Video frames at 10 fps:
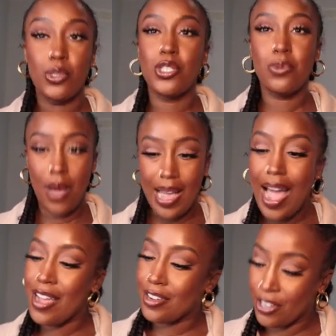which is why
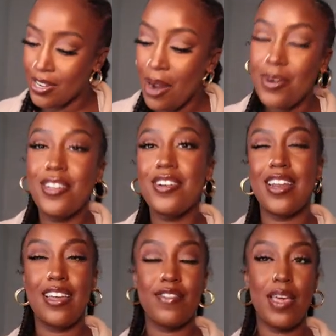I could not return
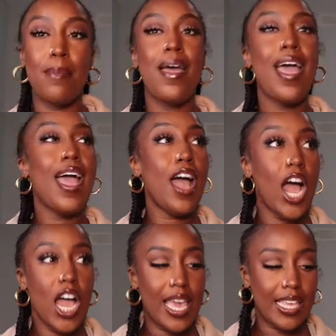any of them,
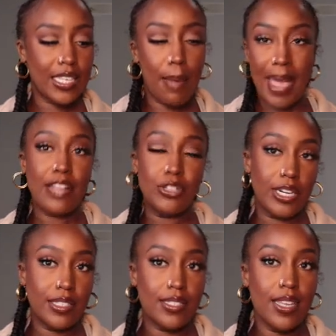is a mattress,